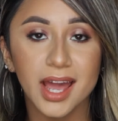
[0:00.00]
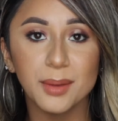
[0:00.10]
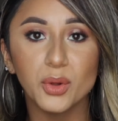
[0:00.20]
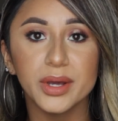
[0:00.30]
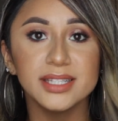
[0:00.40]

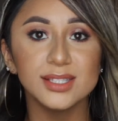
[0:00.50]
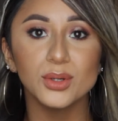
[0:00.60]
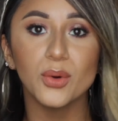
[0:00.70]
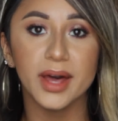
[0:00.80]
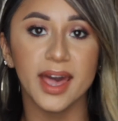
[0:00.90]
I'm going to
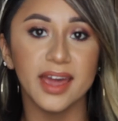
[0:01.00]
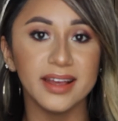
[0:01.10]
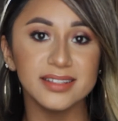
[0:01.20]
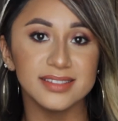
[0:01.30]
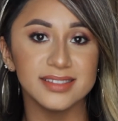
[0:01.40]
go ahead
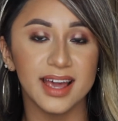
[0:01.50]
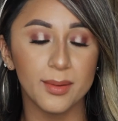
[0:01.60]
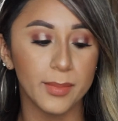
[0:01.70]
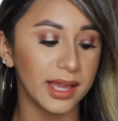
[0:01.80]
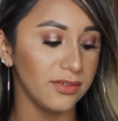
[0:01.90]
and set
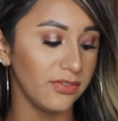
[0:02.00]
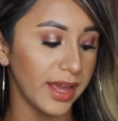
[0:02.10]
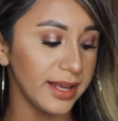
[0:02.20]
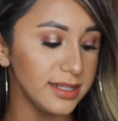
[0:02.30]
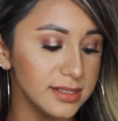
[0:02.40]
my
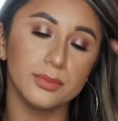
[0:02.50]
face.